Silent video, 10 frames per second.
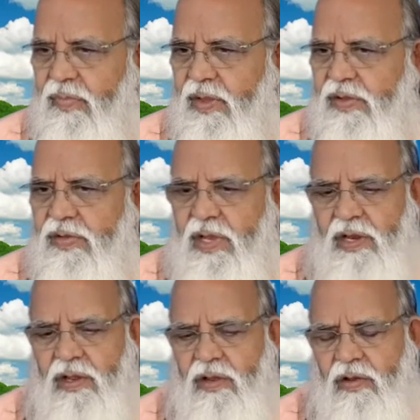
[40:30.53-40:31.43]
He said,
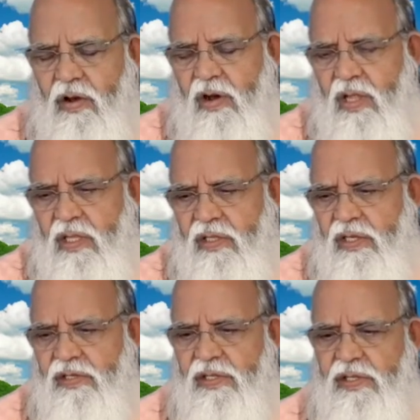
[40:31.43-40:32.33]
all the
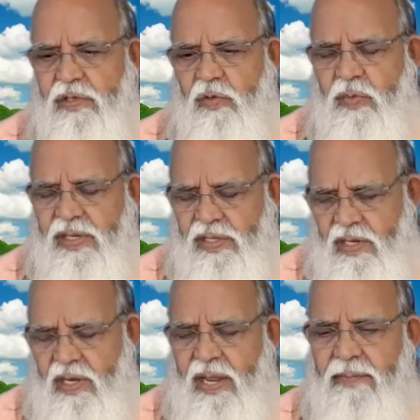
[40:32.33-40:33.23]
things in this room, I said,
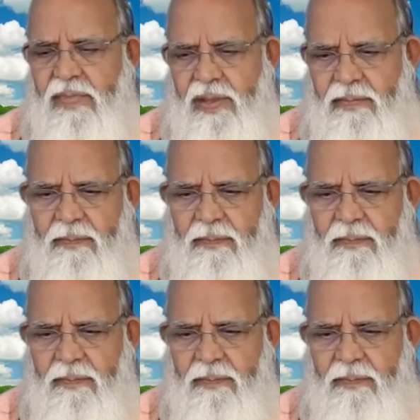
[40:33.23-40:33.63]
name them.